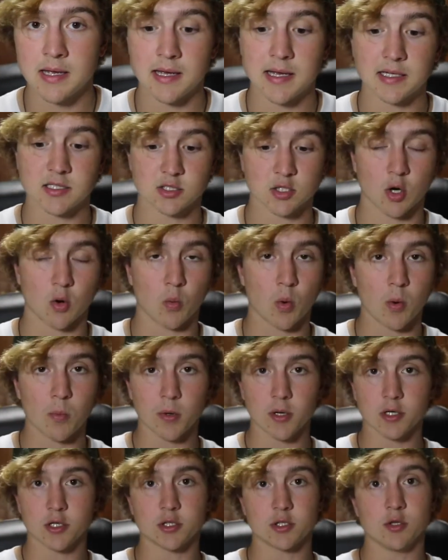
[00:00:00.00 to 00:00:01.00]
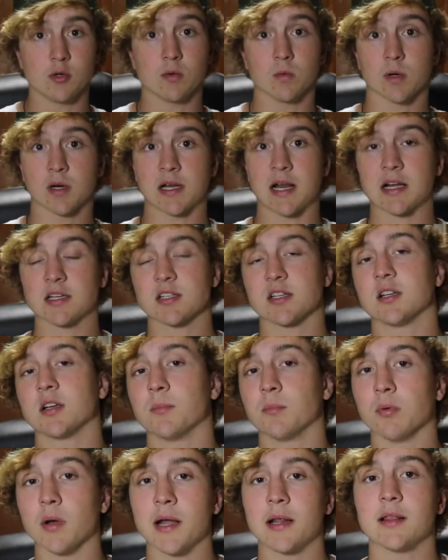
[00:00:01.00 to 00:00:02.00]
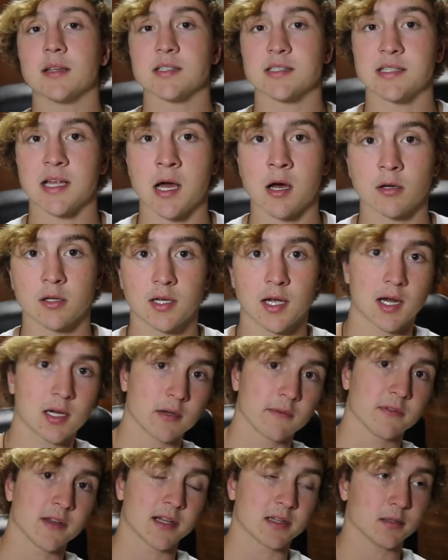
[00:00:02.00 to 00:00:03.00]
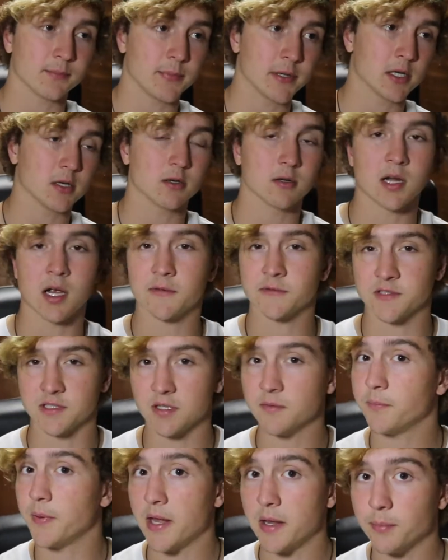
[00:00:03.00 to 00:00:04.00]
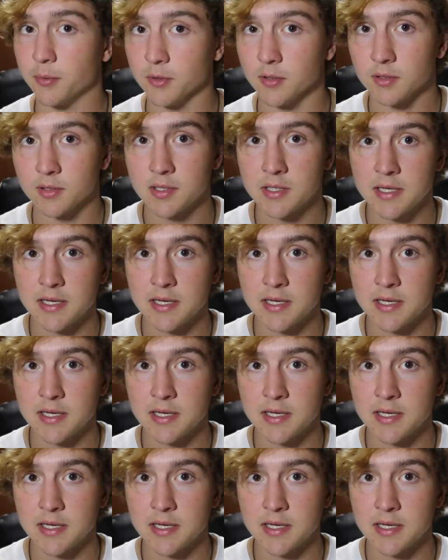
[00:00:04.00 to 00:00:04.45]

And so what we're going to do, we're actually going to break this down kind of like the paragraphs in a paper.